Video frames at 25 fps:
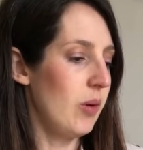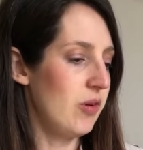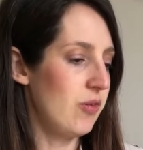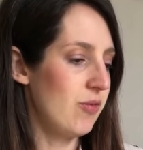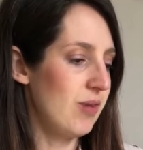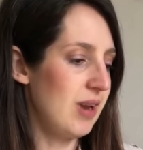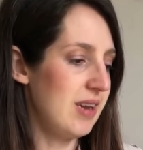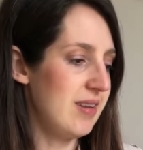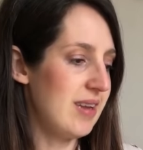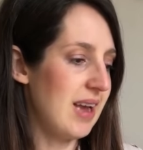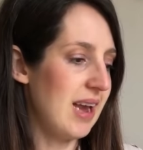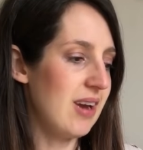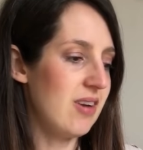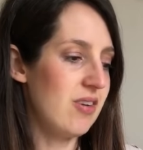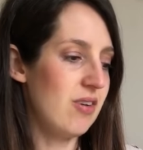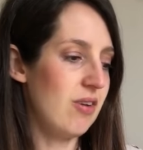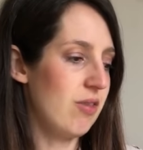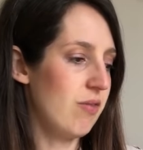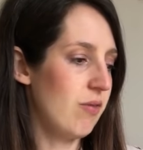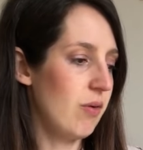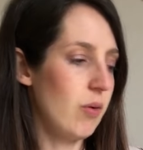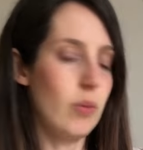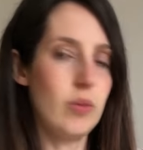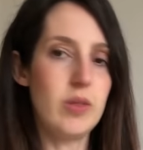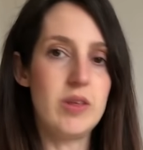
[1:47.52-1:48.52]
which really takes
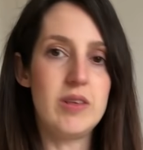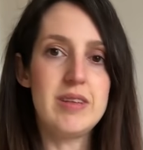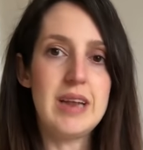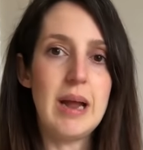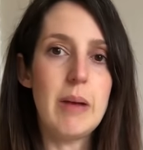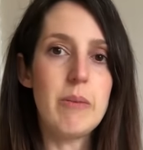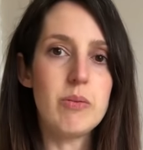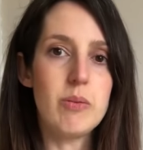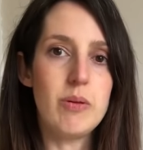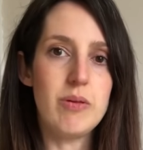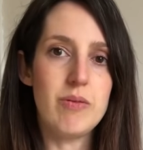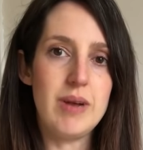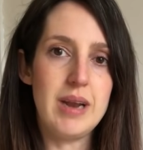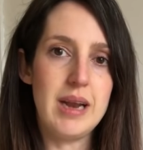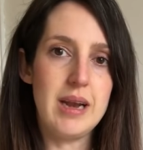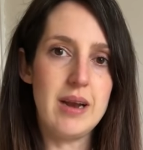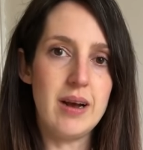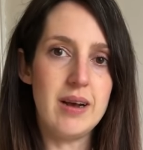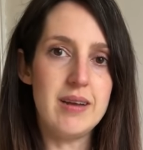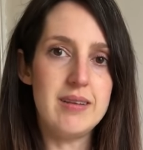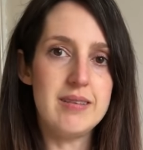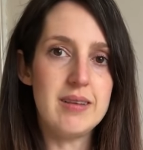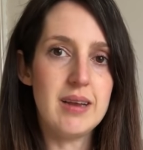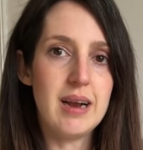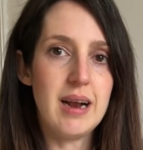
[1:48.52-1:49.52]
you through all the steps with really
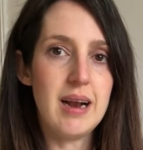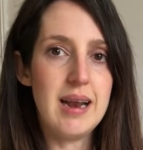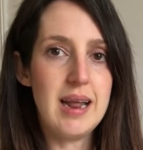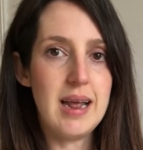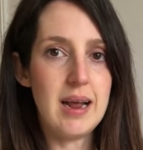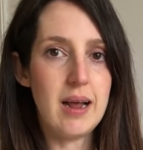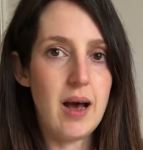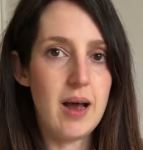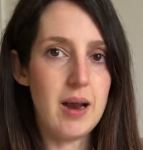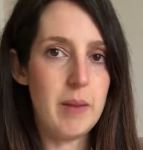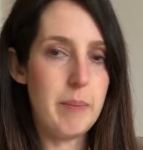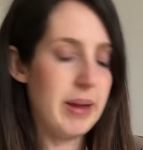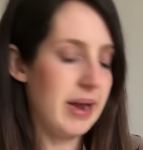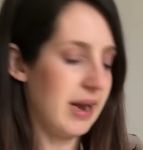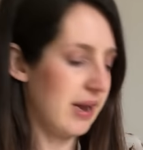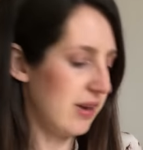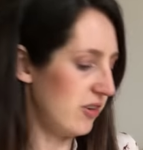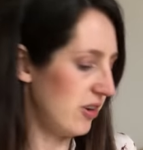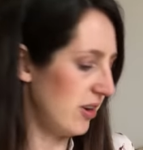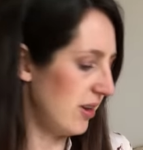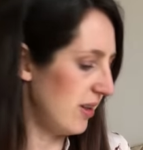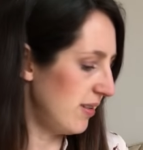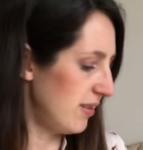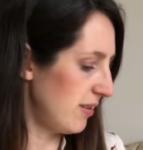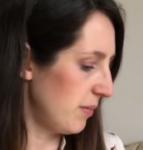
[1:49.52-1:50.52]
nice clear colour
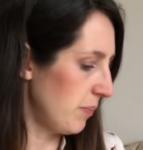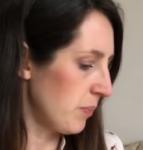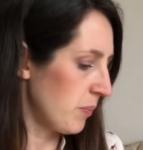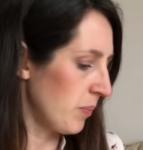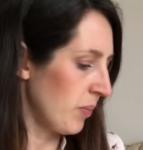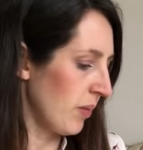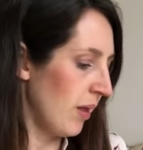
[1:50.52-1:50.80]
pictures.